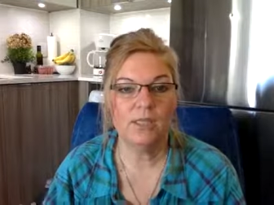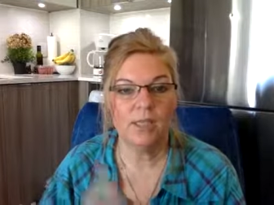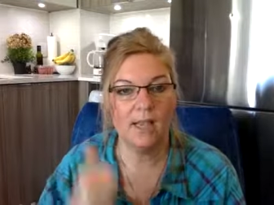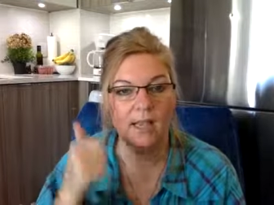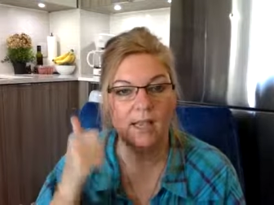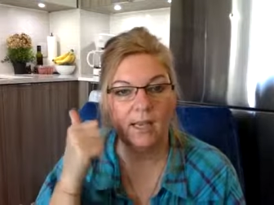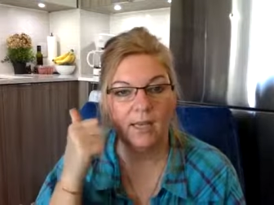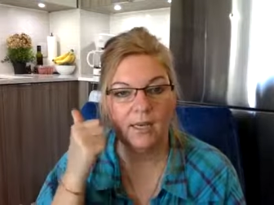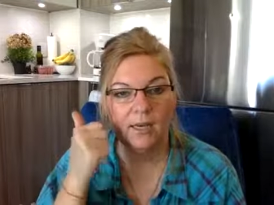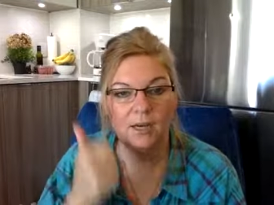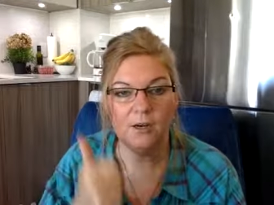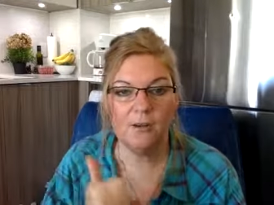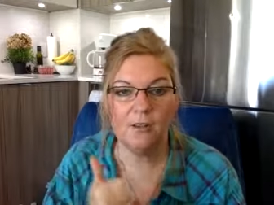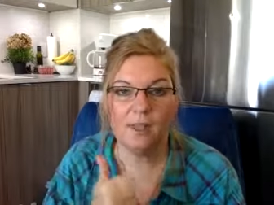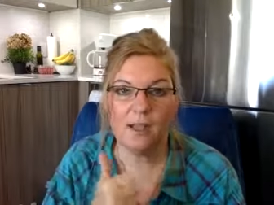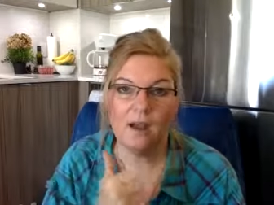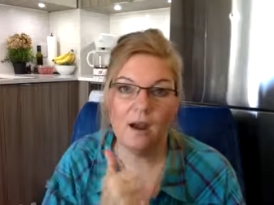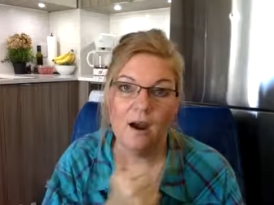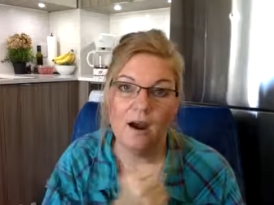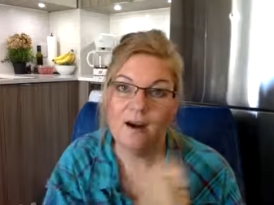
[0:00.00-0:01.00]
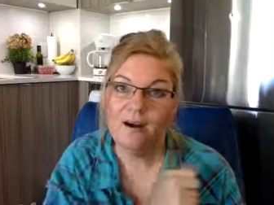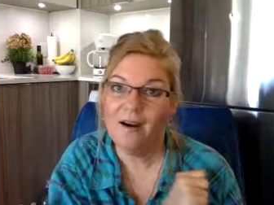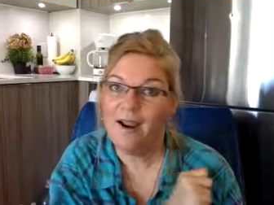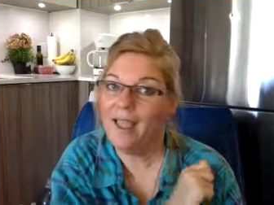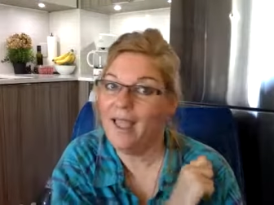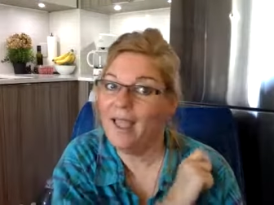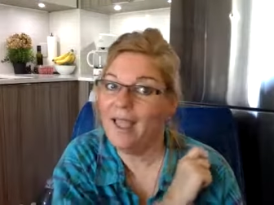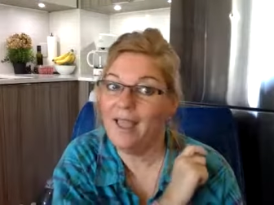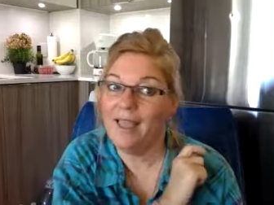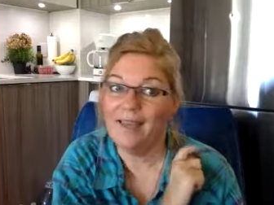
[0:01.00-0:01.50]
and here they are
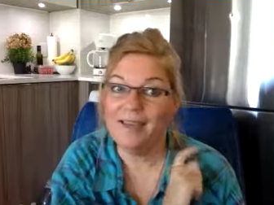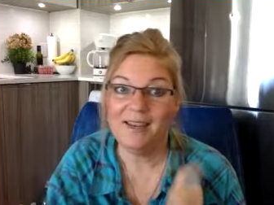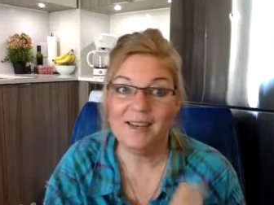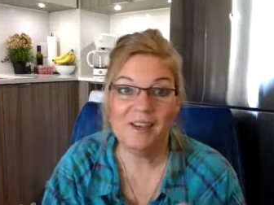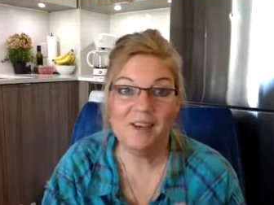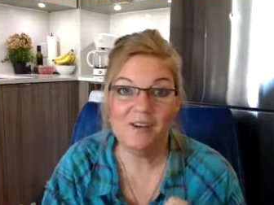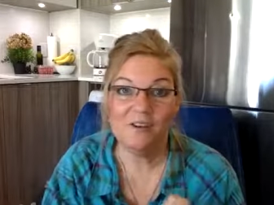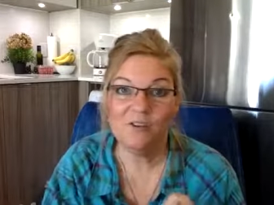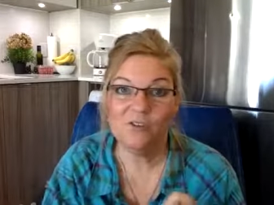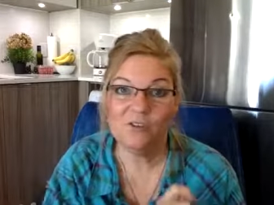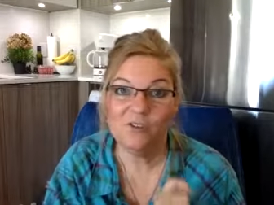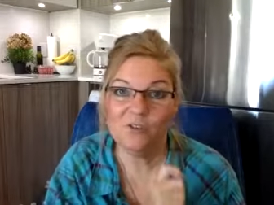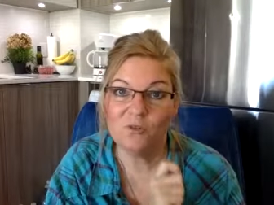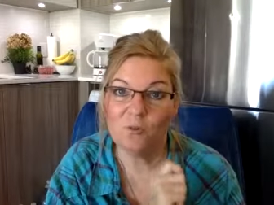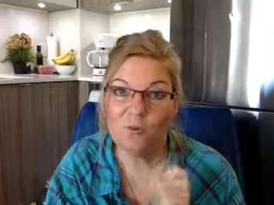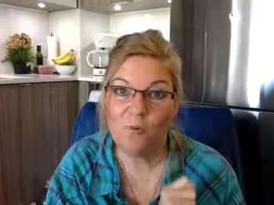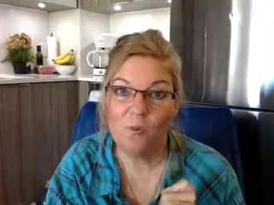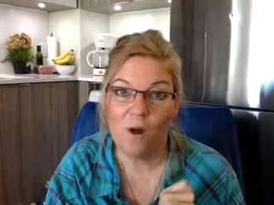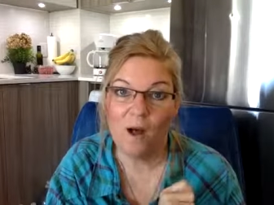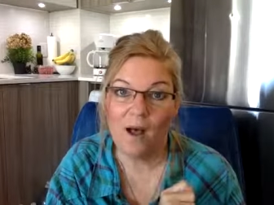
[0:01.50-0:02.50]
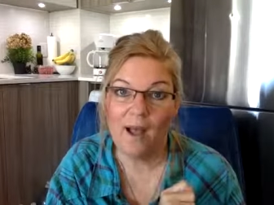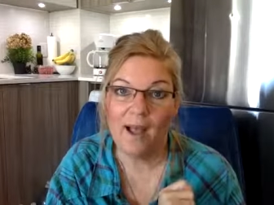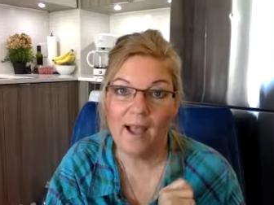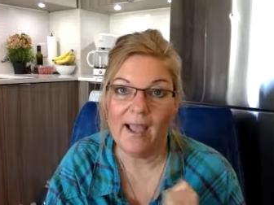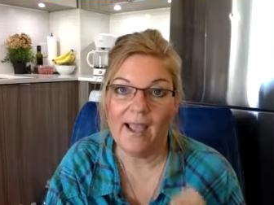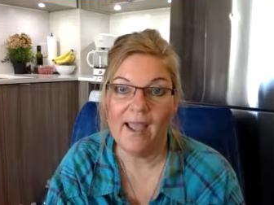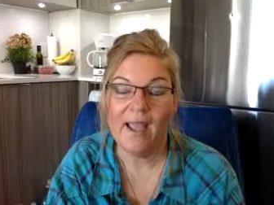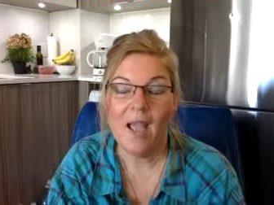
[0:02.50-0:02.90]
and here's why.